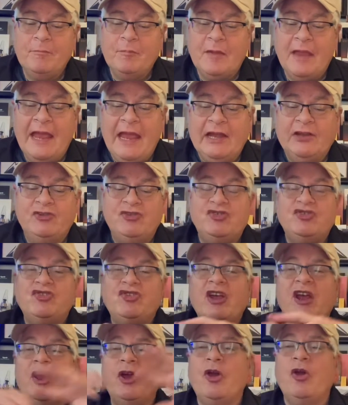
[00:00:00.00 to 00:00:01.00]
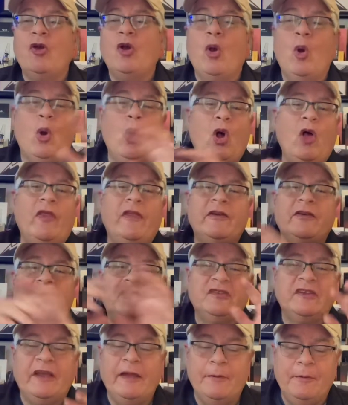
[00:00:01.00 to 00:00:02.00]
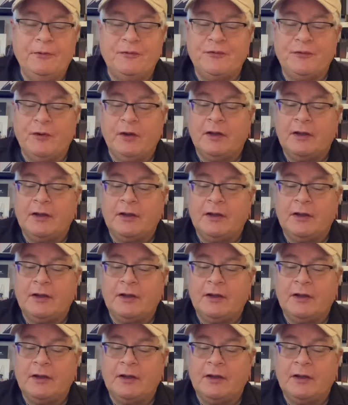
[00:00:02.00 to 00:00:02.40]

and share all their skills for